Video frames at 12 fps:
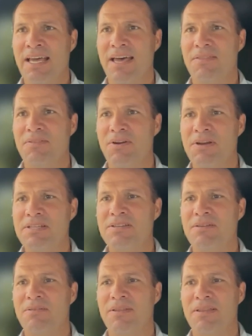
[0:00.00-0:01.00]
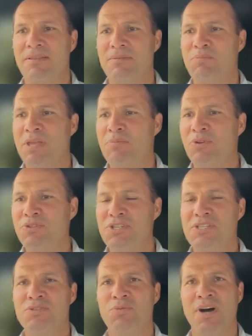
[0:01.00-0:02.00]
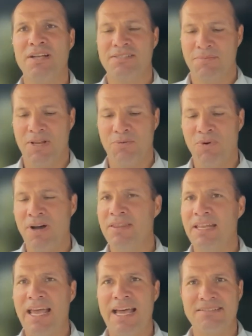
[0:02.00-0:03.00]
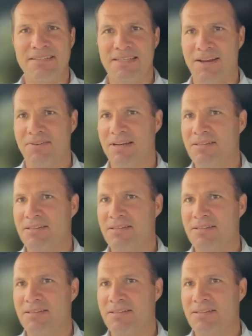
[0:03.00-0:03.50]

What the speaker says: there is people just want somebody, one, that has integrity,